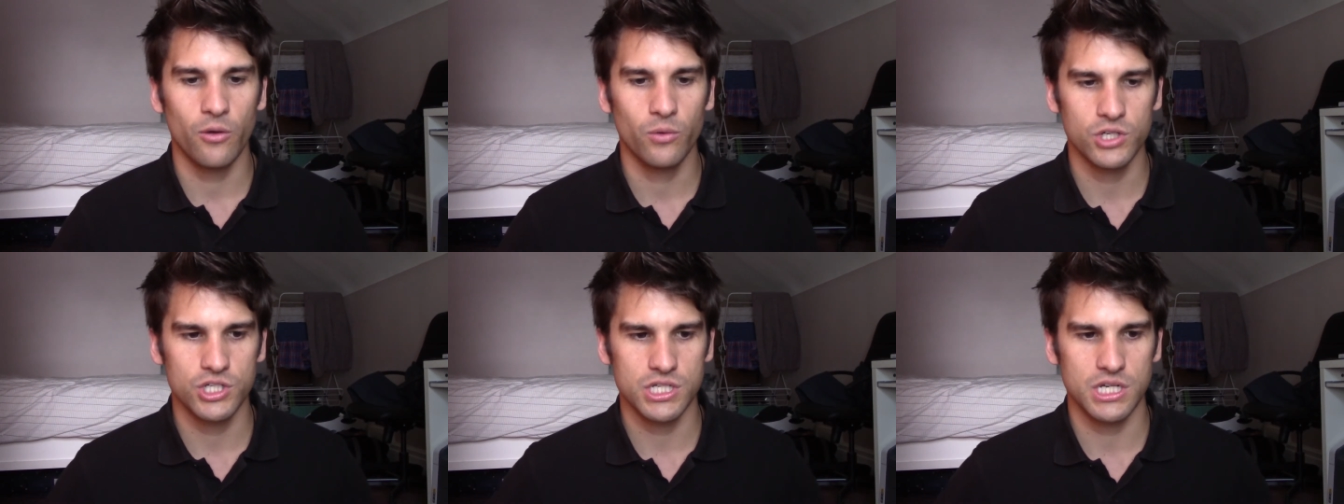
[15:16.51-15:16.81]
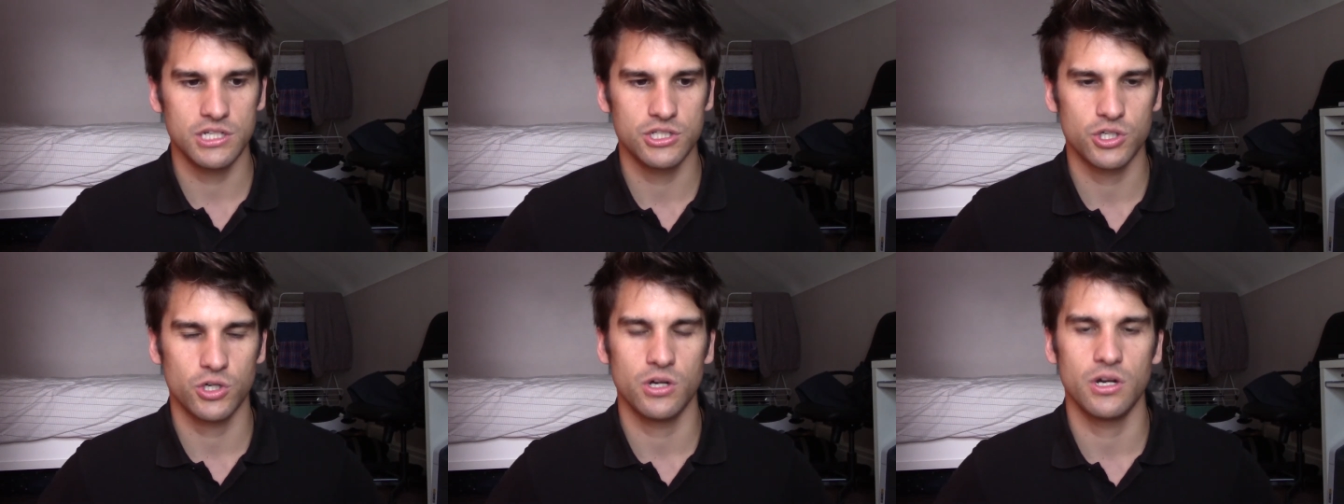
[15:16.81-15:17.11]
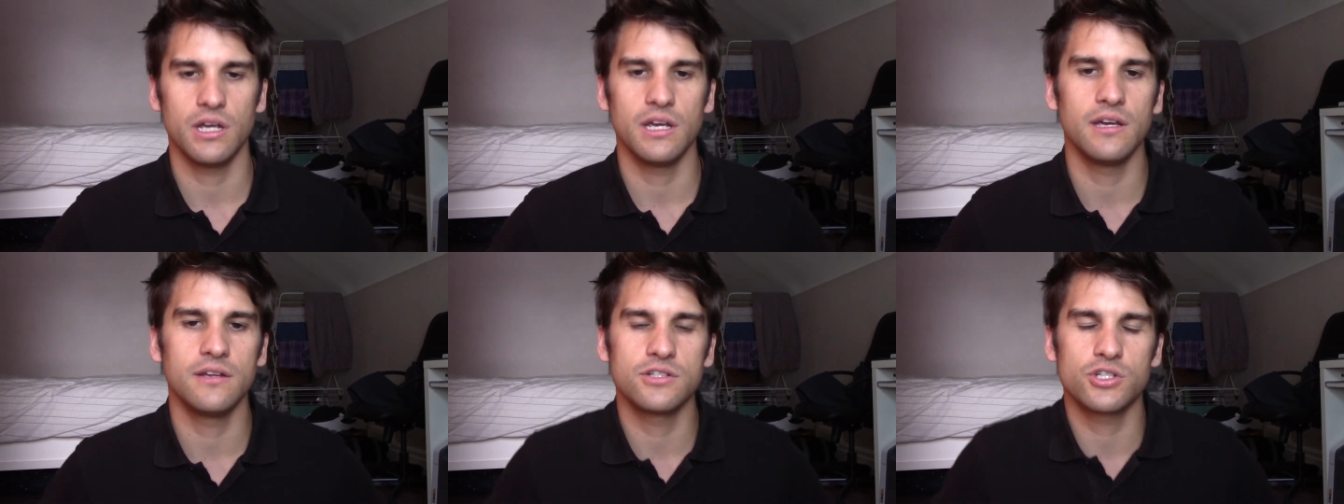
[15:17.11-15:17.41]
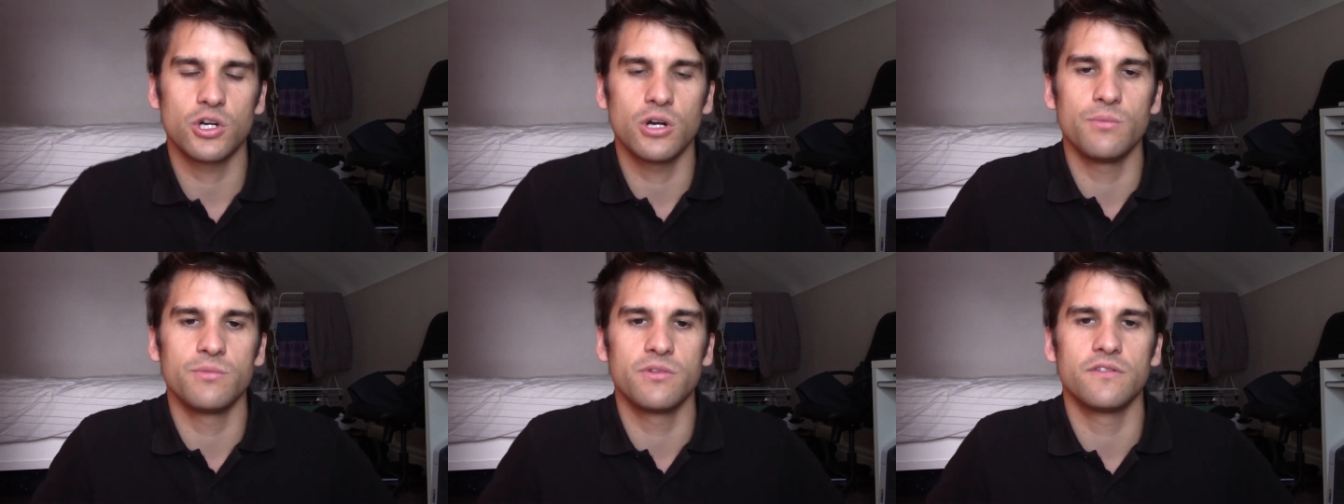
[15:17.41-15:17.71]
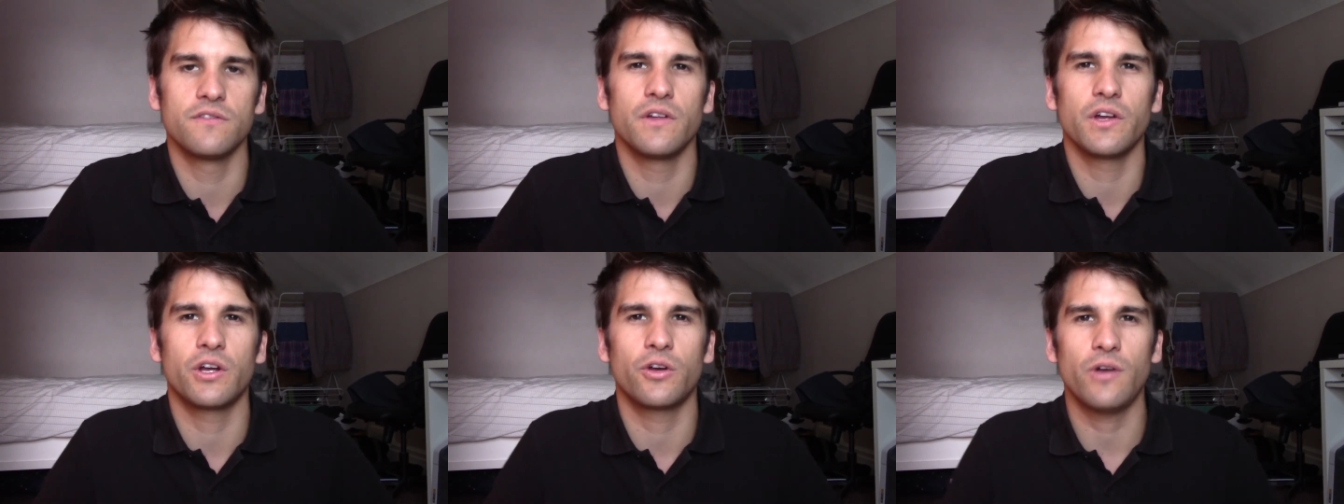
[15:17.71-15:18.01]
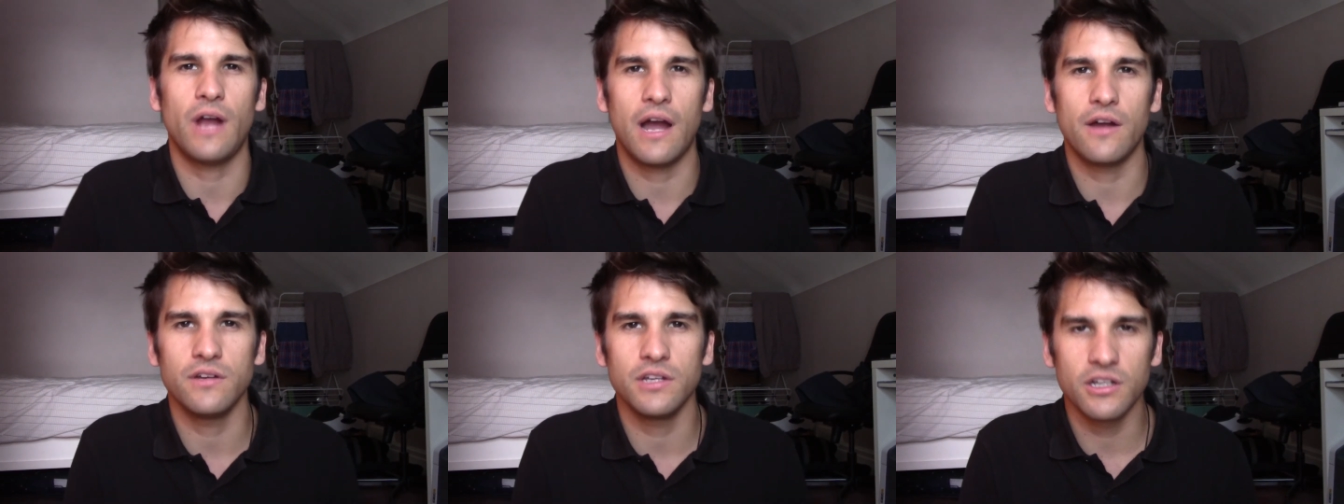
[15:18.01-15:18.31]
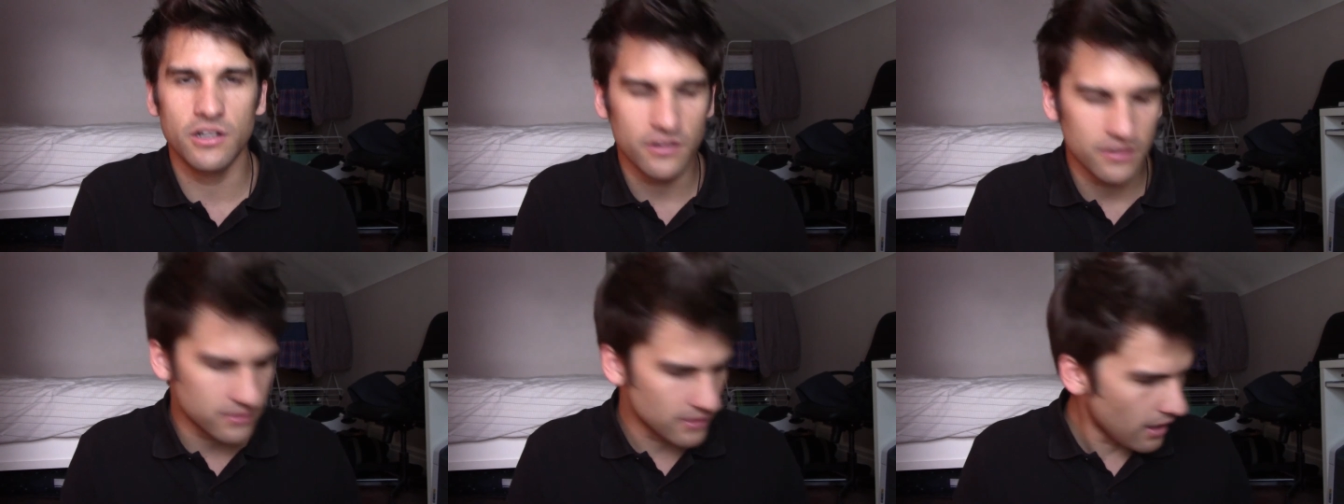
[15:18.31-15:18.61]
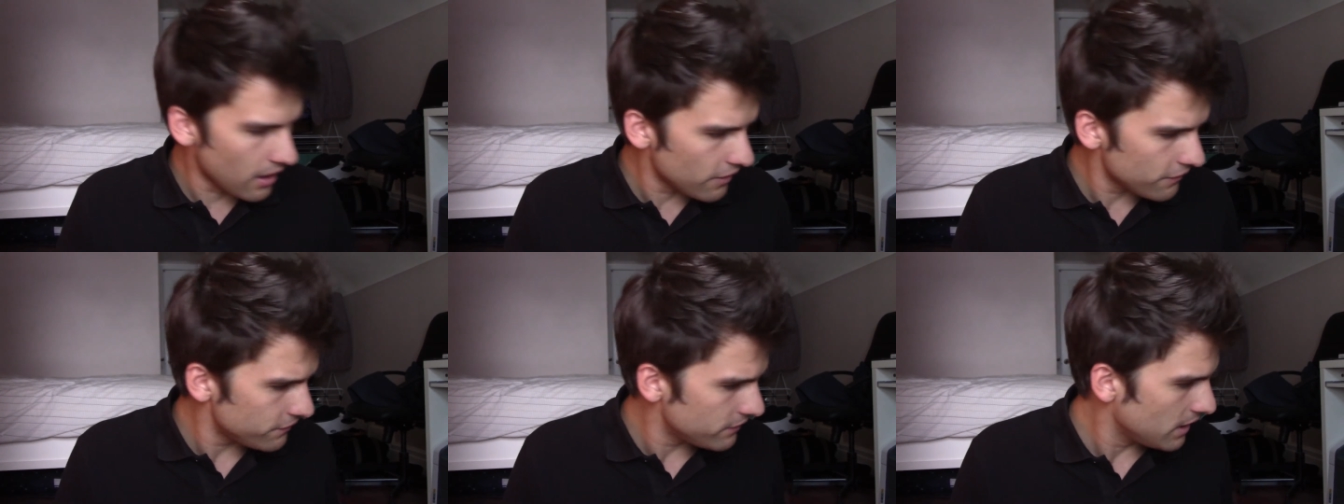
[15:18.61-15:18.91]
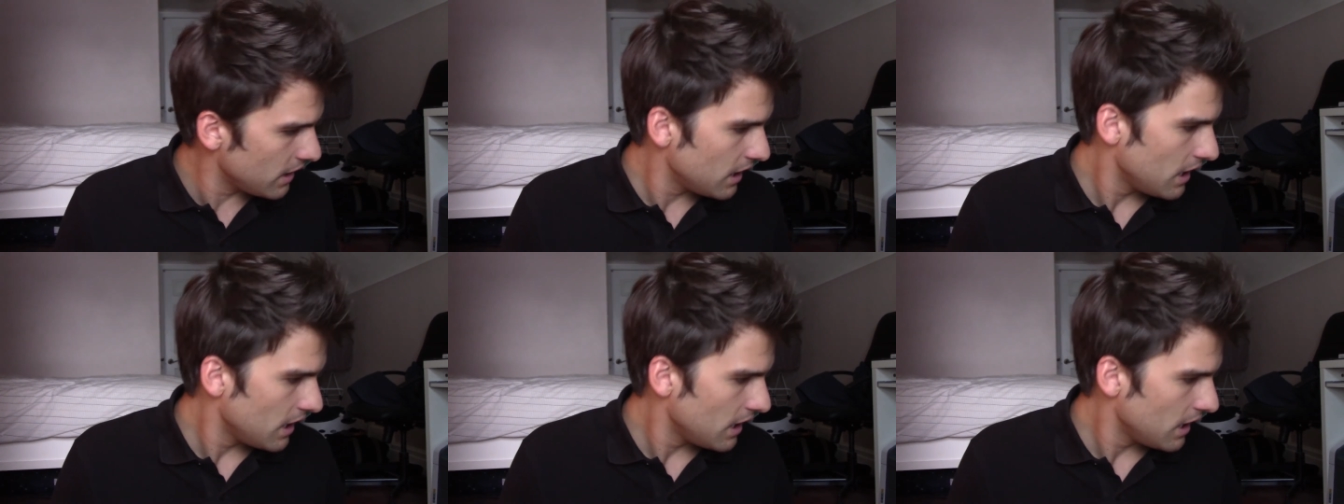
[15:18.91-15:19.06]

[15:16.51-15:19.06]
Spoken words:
which in terms of like grounding yourself.